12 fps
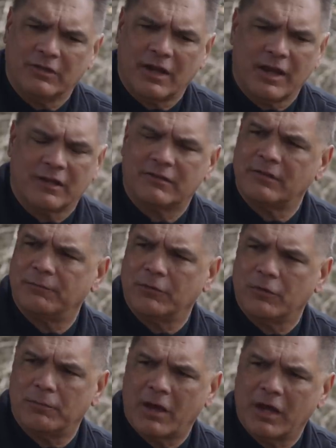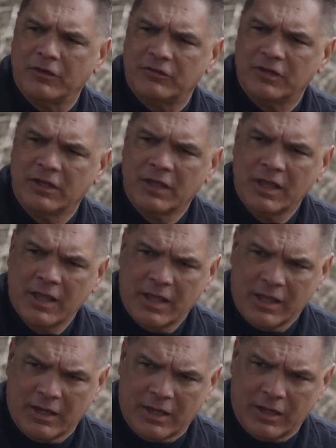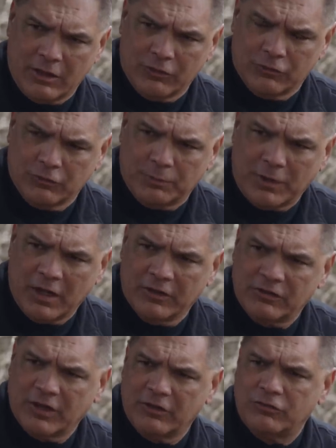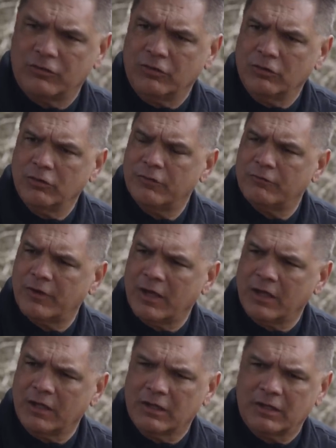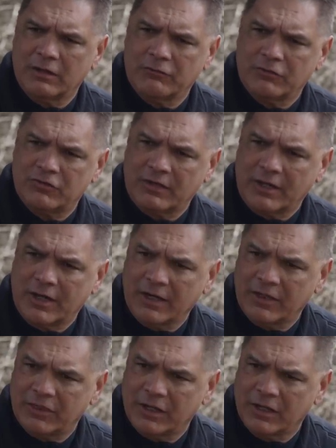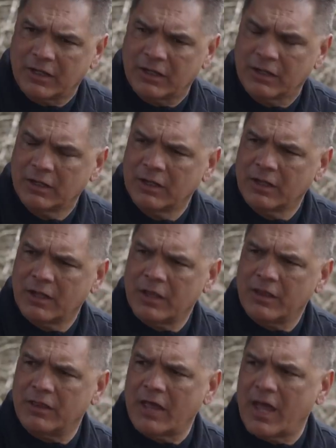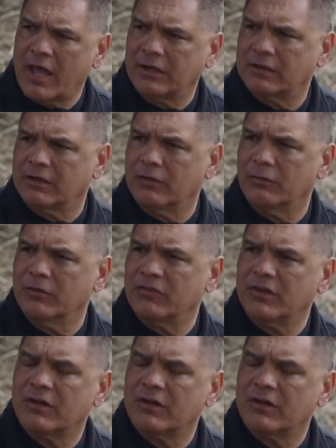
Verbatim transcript: I accept your apology, and I also apologize to you if I uh, ever said anything uh, that uh, was